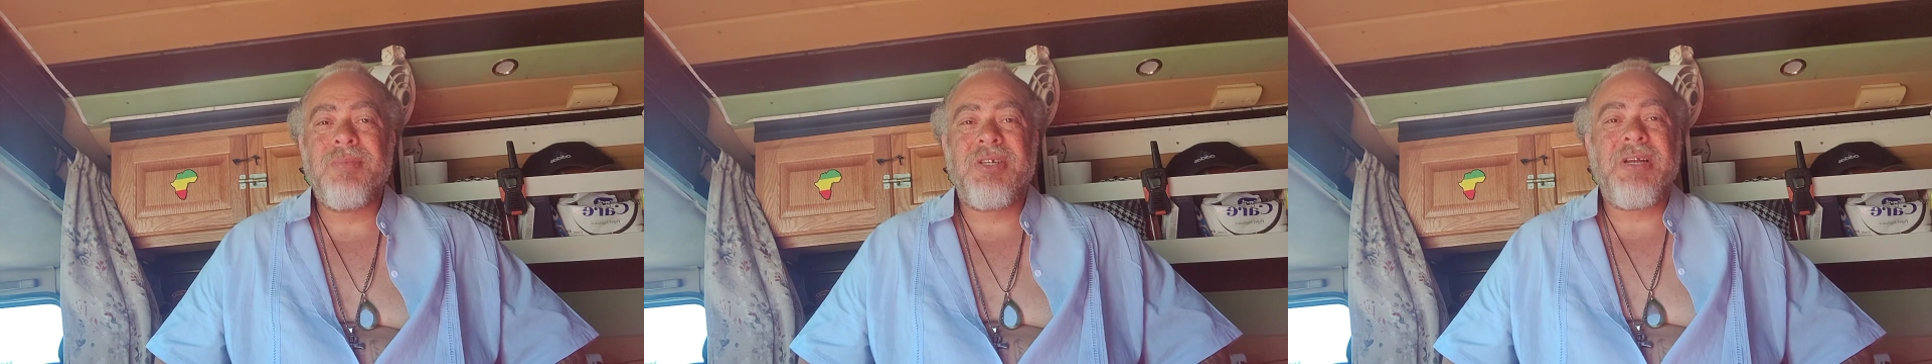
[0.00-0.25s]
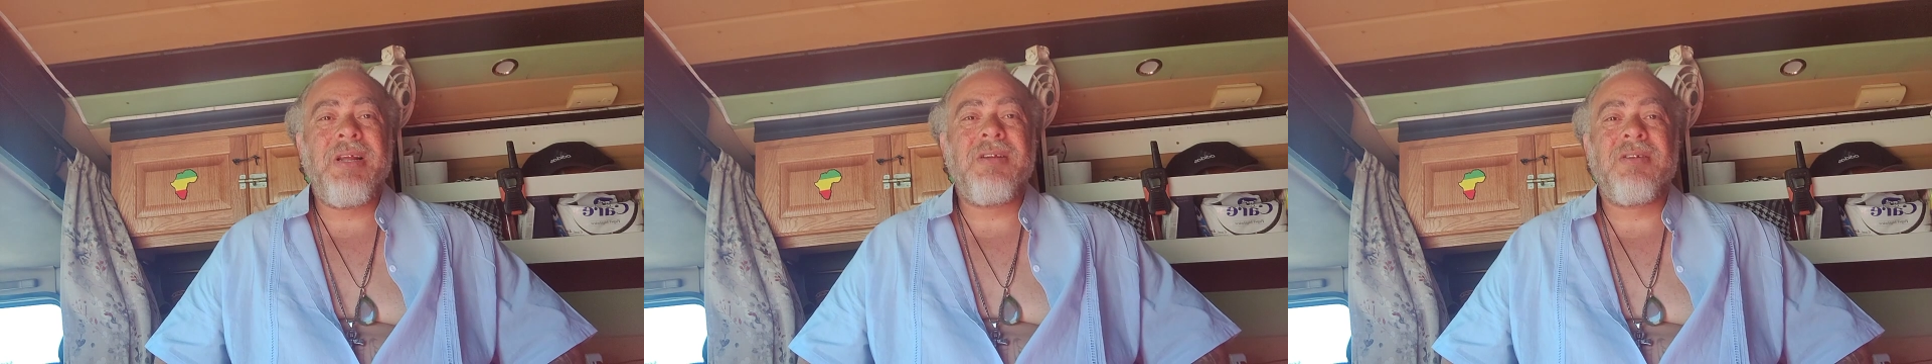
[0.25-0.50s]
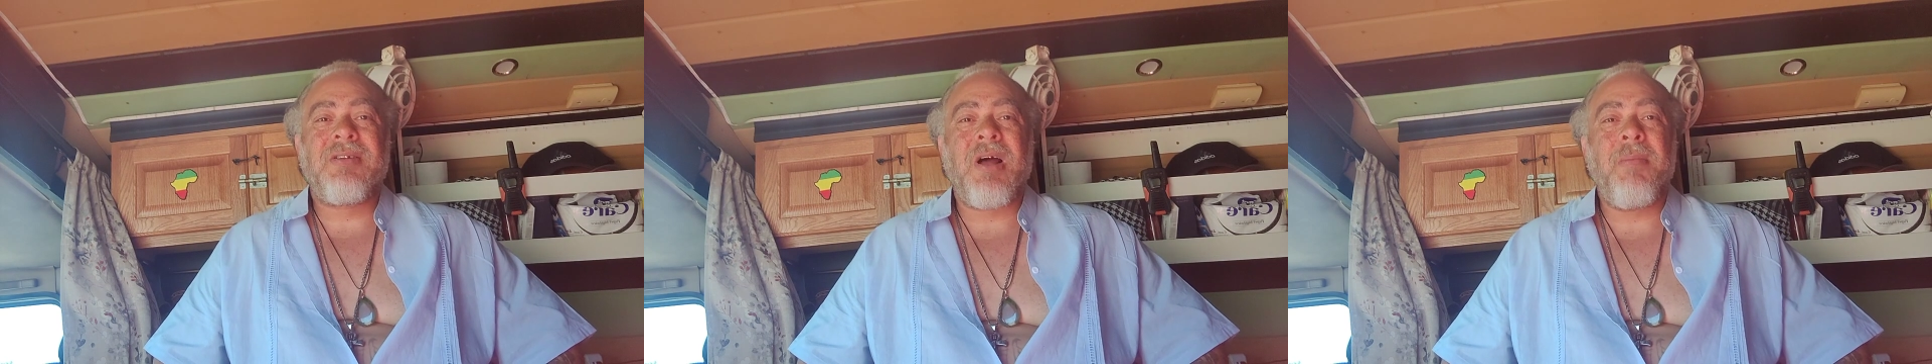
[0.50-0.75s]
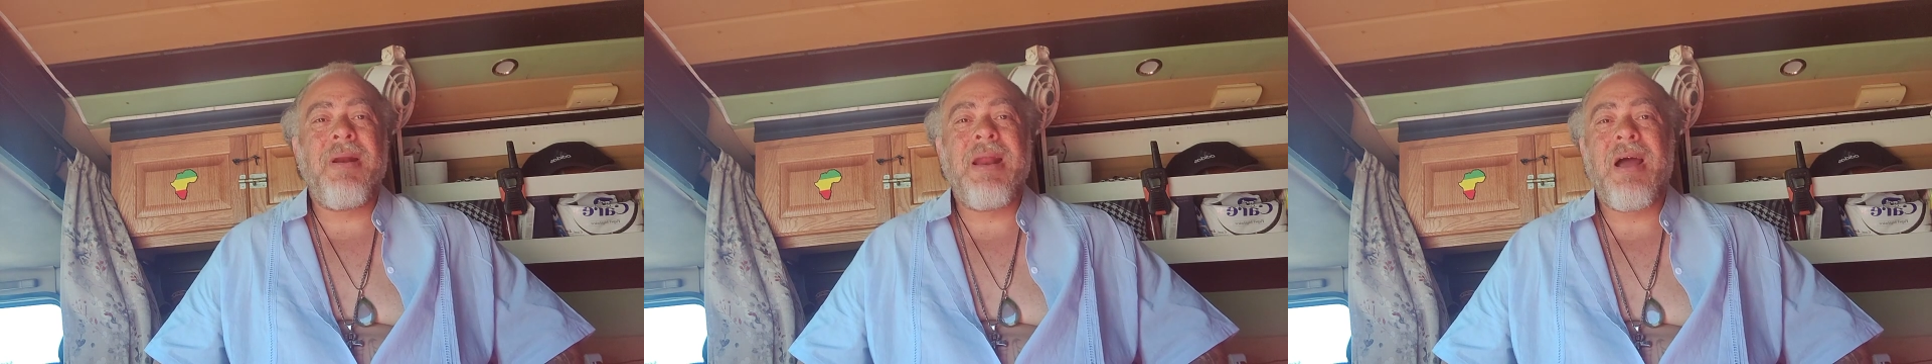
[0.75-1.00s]
Jesus
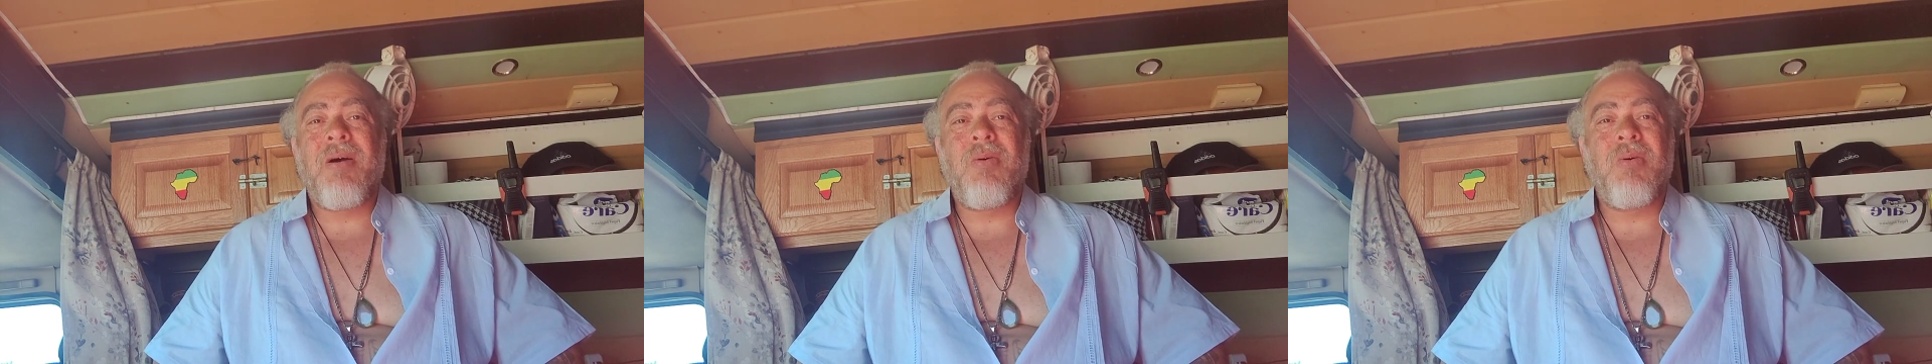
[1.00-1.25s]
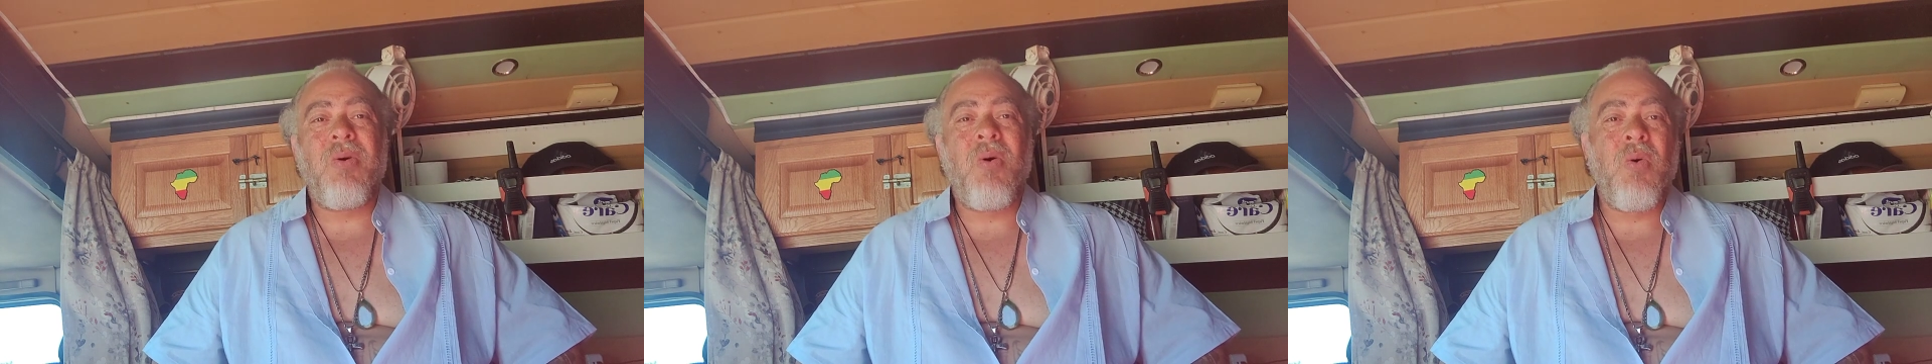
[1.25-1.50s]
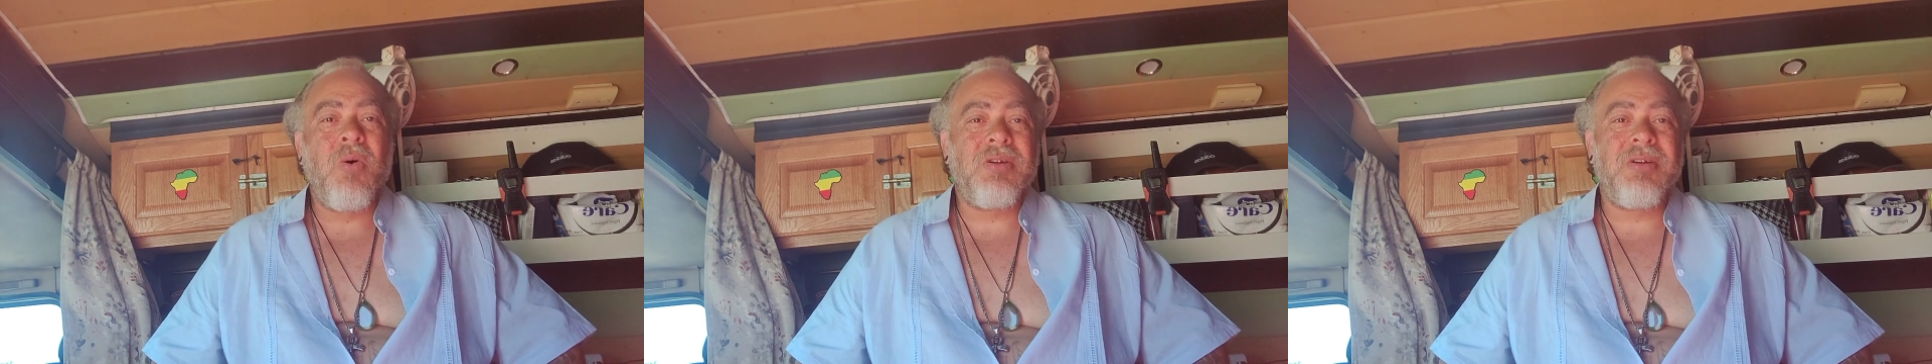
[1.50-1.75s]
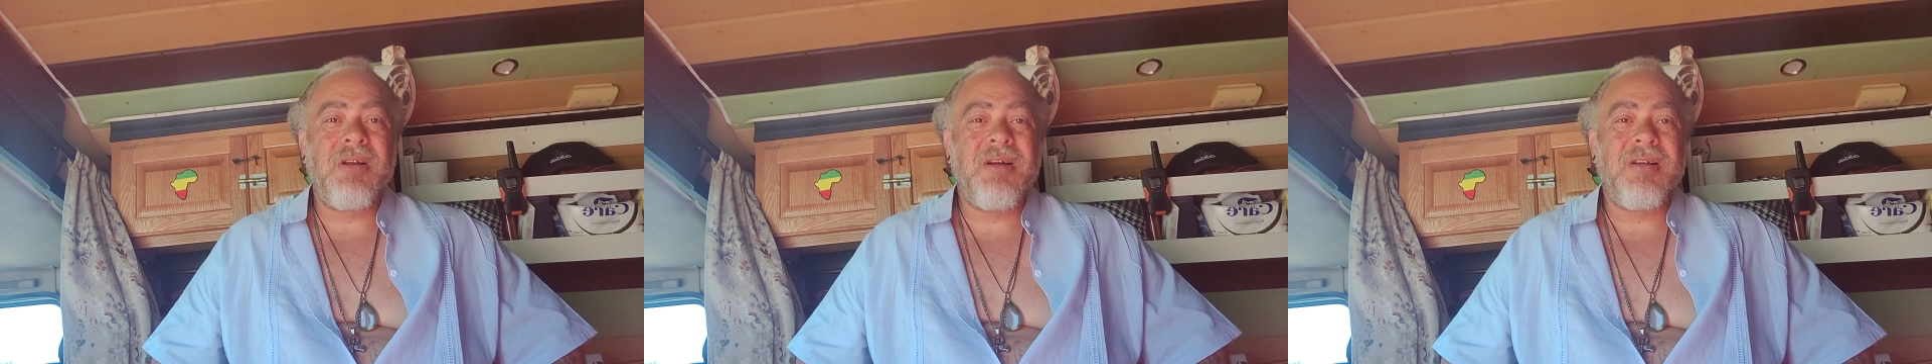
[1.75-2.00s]
coming down on a
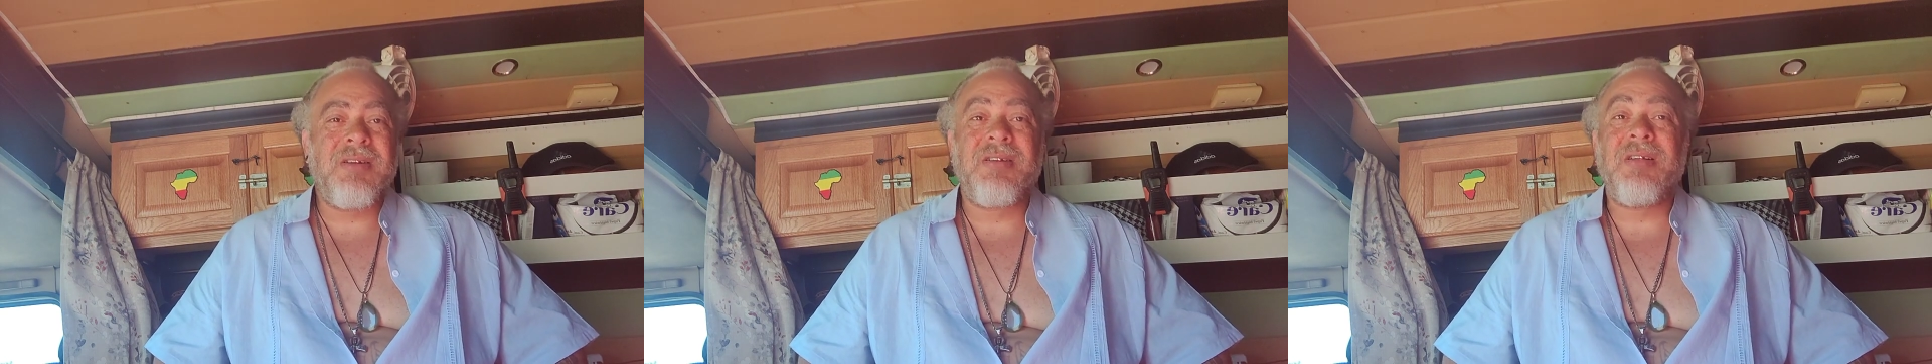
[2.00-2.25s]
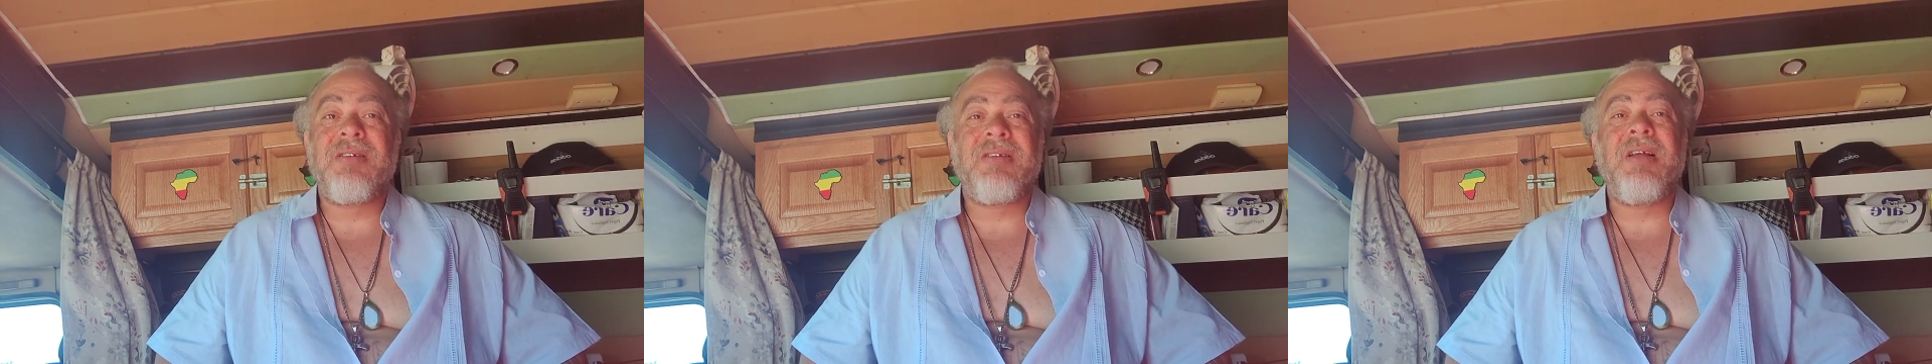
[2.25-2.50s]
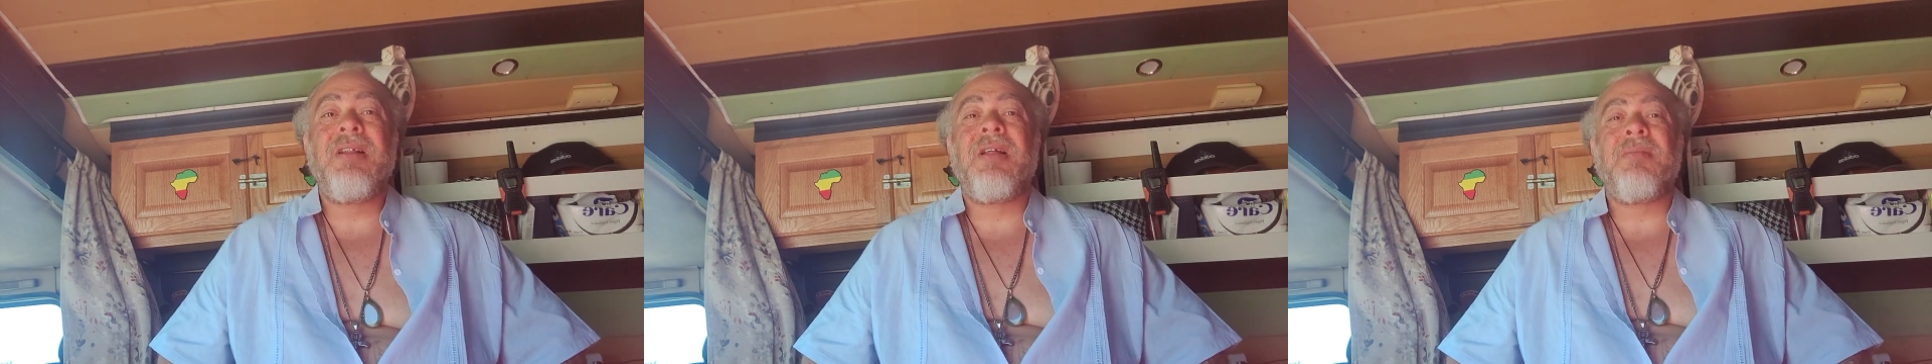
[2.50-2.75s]
horse nonsense either.